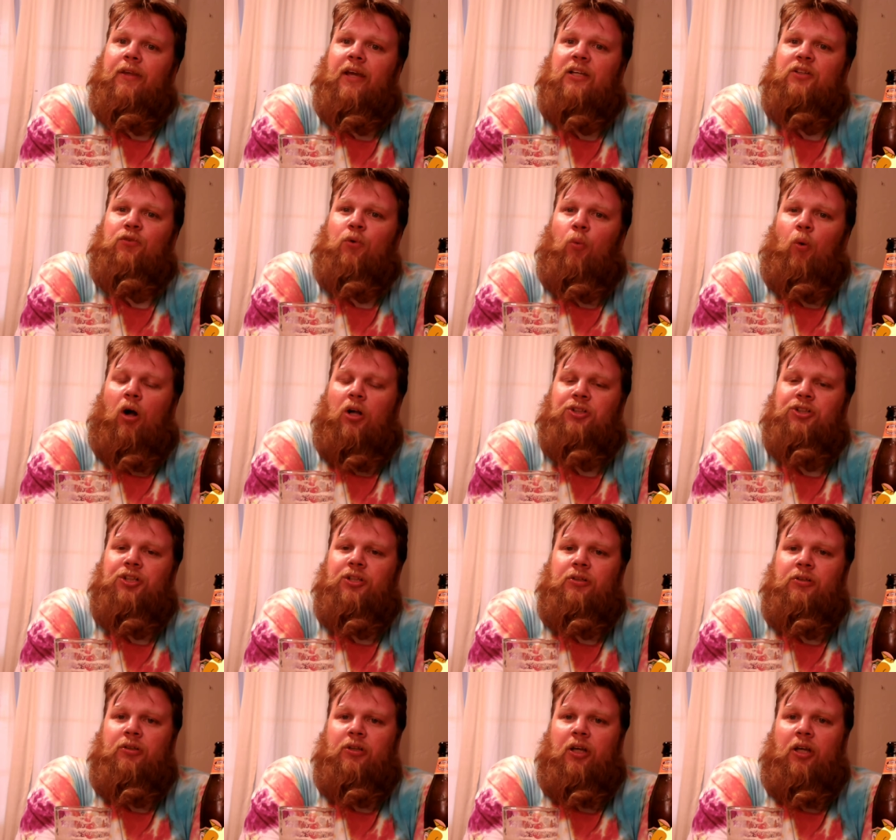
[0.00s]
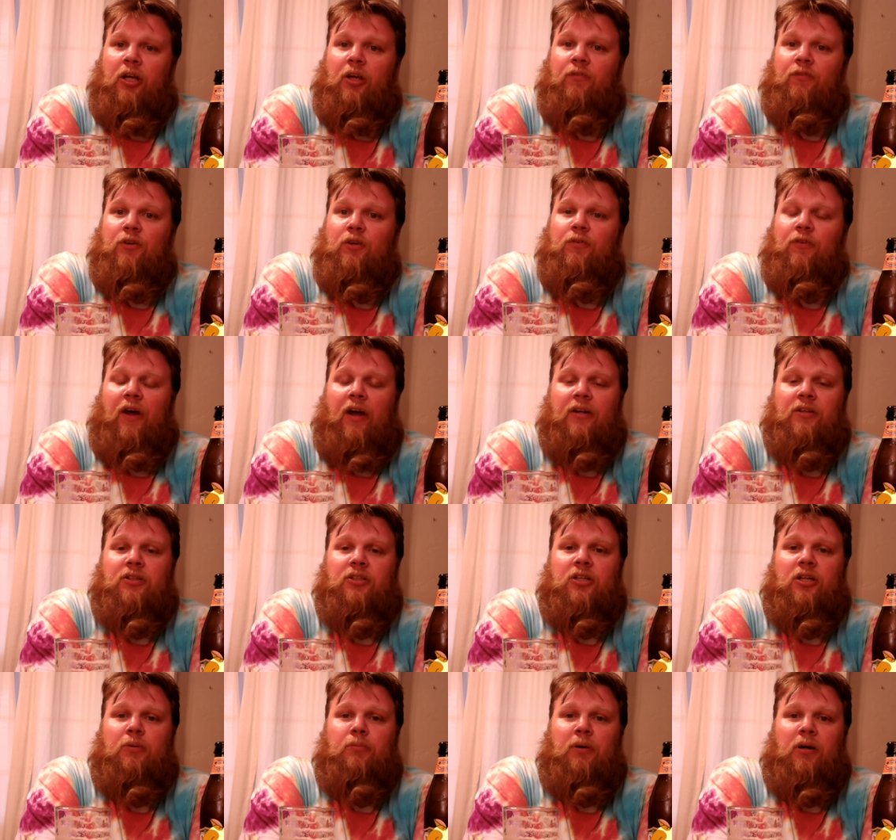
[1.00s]
thanks for watching. If you've
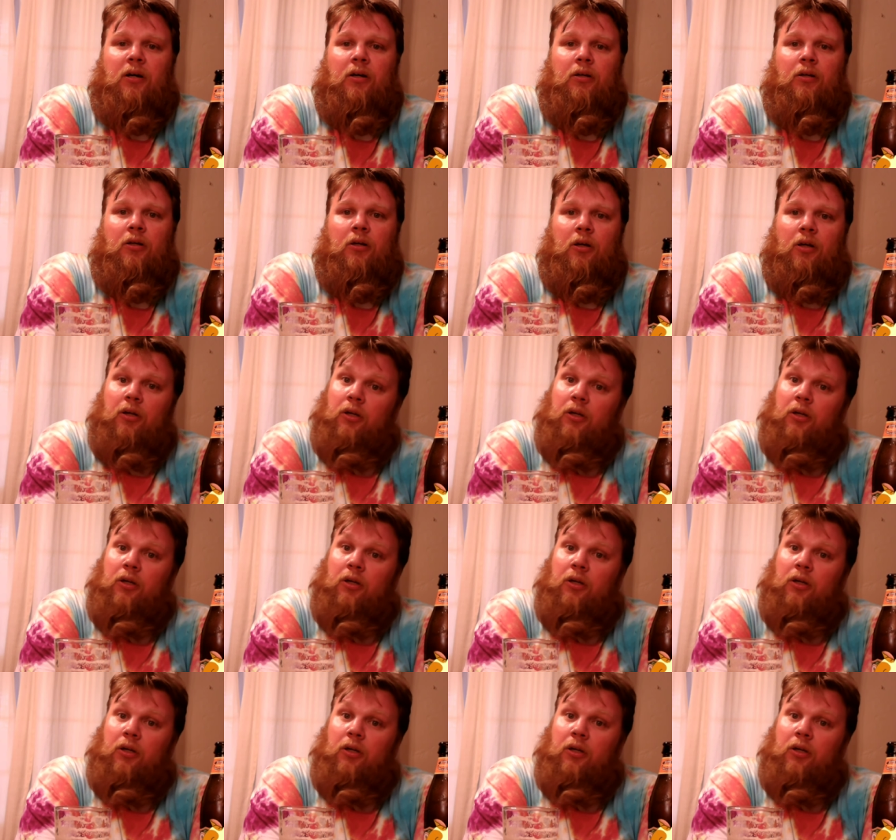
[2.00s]
had some uh,